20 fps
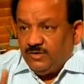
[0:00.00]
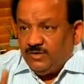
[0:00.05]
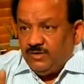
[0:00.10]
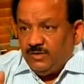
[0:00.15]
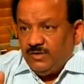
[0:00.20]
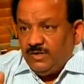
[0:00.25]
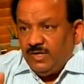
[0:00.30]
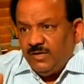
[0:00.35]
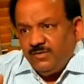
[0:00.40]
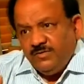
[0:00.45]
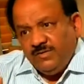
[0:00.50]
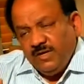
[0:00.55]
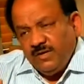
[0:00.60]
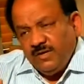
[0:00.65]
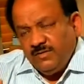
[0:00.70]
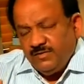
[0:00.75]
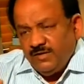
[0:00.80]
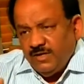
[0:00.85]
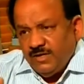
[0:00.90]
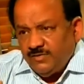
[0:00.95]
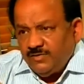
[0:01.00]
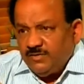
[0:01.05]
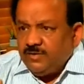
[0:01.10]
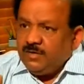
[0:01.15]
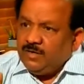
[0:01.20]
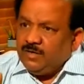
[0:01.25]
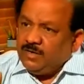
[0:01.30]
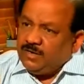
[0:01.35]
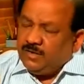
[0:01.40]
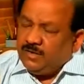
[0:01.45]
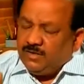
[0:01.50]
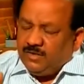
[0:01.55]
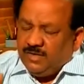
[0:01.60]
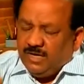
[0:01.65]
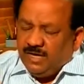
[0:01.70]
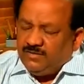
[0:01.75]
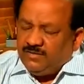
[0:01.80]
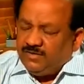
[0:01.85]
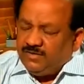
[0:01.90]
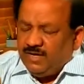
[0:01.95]
See, yes, yes, yes. Equipment and
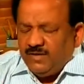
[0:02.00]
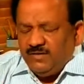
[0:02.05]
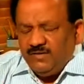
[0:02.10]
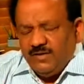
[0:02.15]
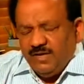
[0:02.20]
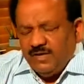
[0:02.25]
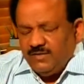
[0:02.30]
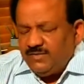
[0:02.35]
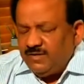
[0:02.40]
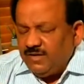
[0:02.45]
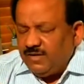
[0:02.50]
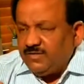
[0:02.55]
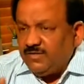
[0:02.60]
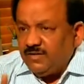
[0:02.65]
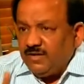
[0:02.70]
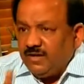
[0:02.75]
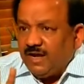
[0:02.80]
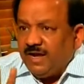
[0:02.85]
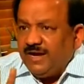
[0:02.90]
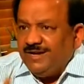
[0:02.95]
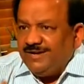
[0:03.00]
Yes, manpower? yes, yes, yes.